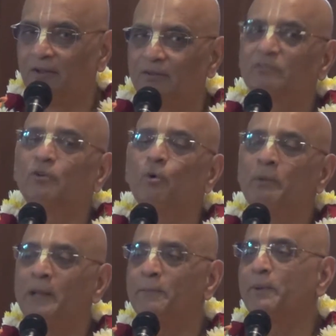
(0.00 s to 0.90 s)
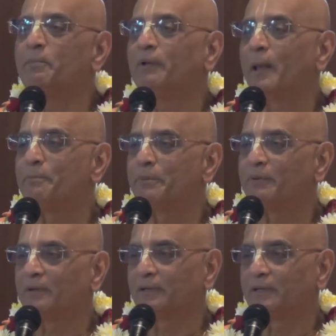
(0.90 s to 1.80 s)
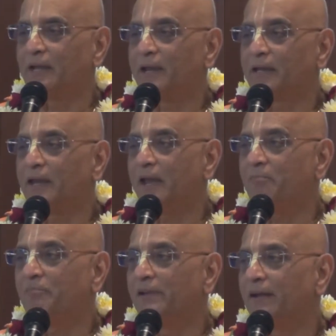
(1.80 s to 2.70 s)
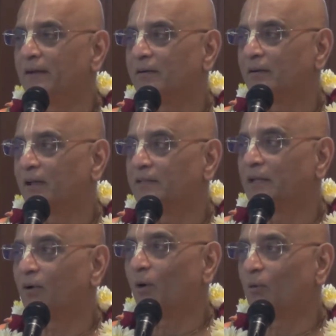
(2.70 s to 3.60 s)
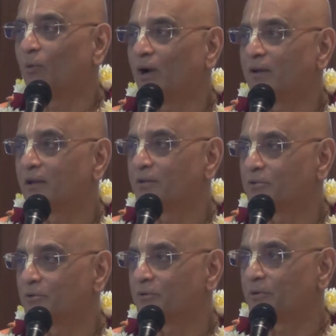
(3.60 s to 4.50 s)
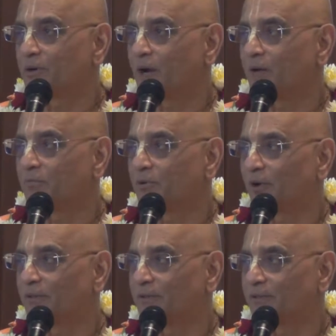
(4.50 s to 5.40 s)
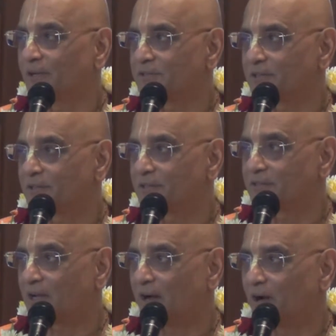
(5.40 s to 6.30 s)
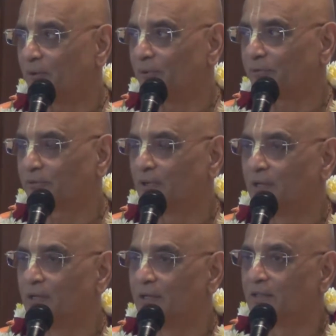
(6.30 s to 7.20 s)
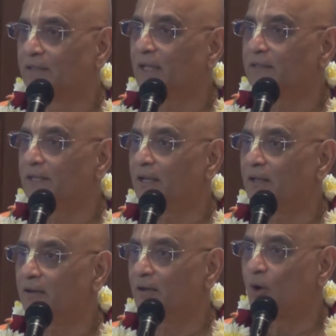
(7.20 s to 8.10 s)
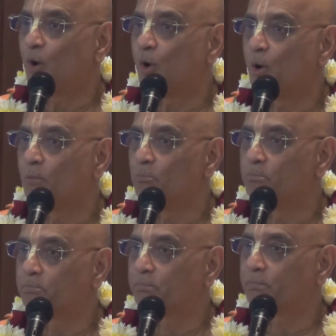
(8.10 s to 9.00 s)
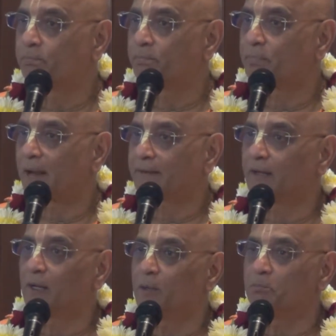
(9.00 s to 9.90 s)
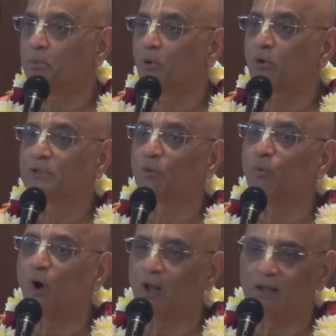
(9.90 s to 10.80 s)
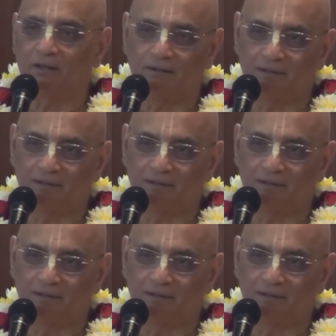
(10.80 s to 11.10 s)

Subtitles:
So many people came there, and they all wanted to come to Advaita Acharya's house that they practically broke the wall.